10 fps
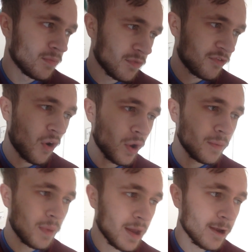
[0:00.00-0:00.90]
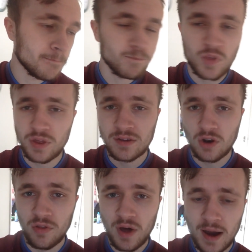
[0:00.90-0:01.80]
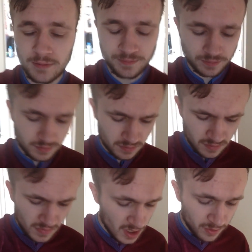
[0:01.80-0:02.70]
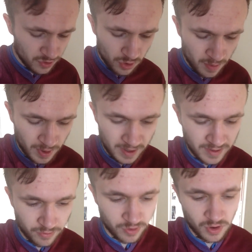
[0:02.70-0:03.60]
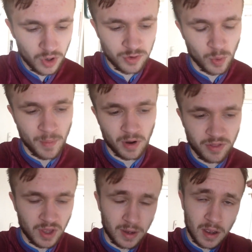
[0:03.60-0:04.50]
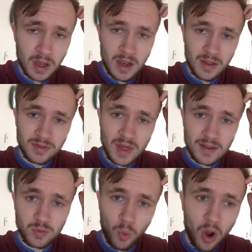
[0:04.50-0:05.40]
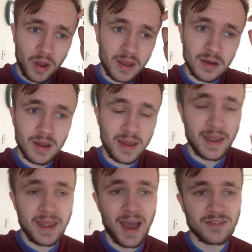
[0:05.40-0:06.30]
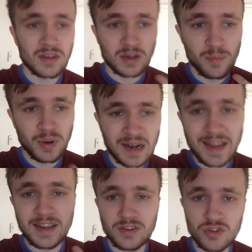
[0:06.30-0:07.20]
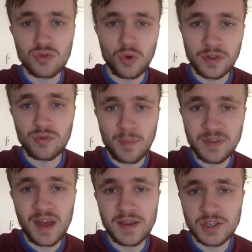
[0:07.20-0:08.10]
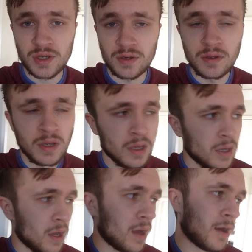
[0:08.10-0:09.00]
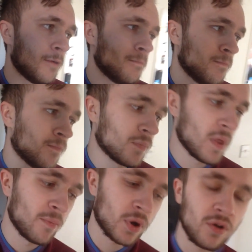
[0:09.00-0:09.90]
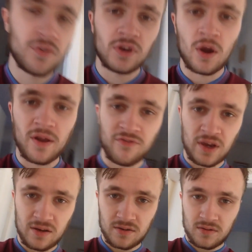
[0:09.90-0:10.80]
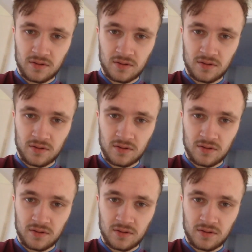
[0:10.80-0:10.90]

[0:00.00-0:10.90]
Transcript: fight me," things like that. We saw a completely different side to him, and I think that's why he hasn't completely destroyed his reputation. Because, you know, if he'd